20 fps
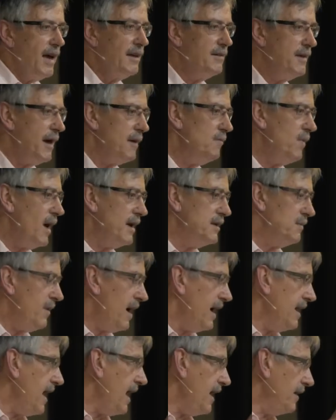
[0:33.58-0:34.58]
He then went
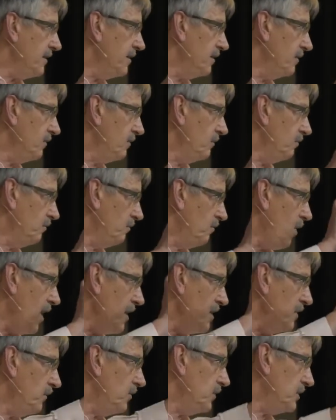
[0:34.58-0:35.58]
away and had a
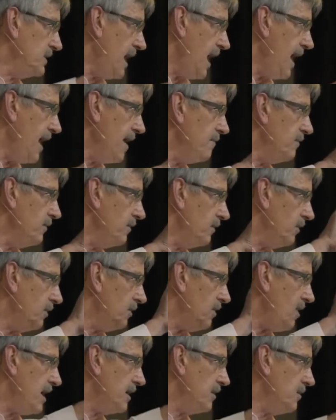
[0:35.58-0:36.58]
wonderful time,
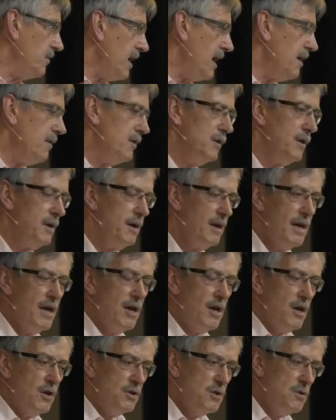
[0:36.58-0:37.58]
great career in the
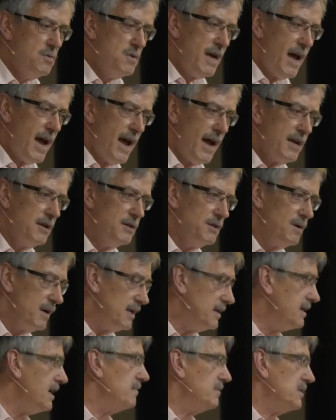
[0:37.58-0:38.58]
UK,
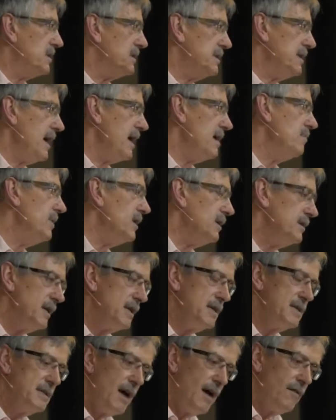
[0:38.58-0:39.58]
doing deep
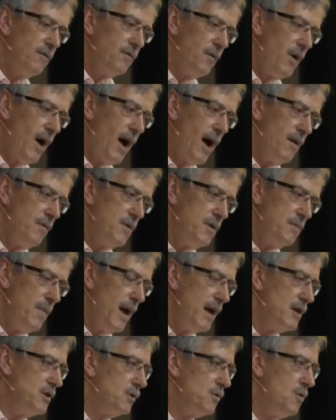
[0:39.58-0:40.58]
sustainability stuff with
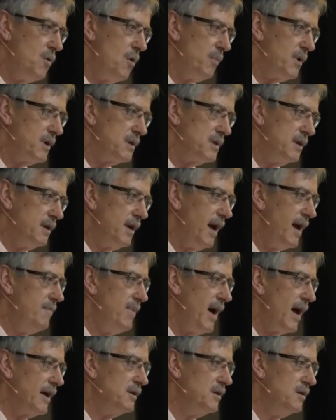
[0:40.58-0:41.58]
major corporates, and
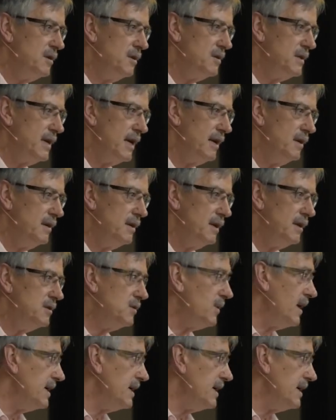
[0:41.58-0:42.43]
came back to New Zealand in